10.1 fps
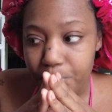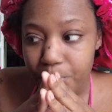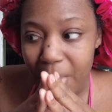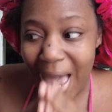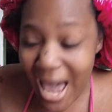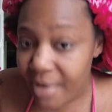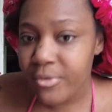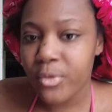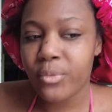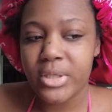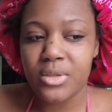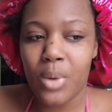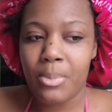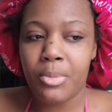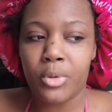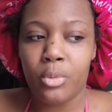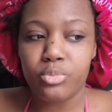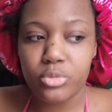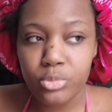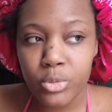Half of the reason why people
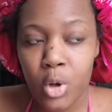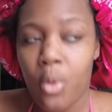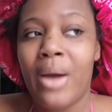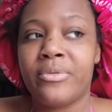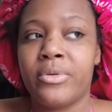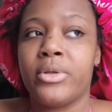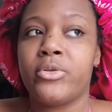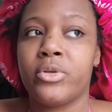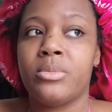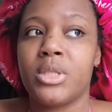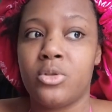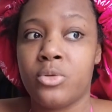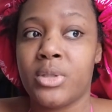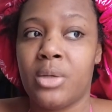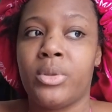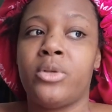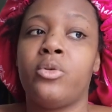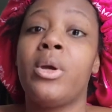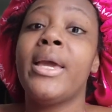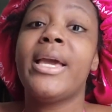don't go after their dreams and do what they want to
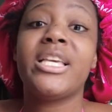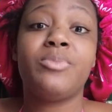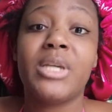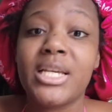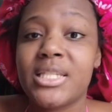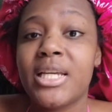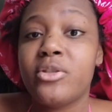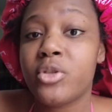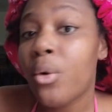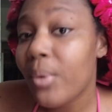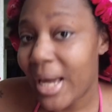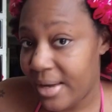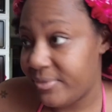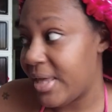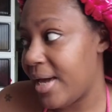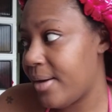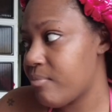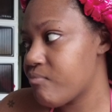do is because they don't have that.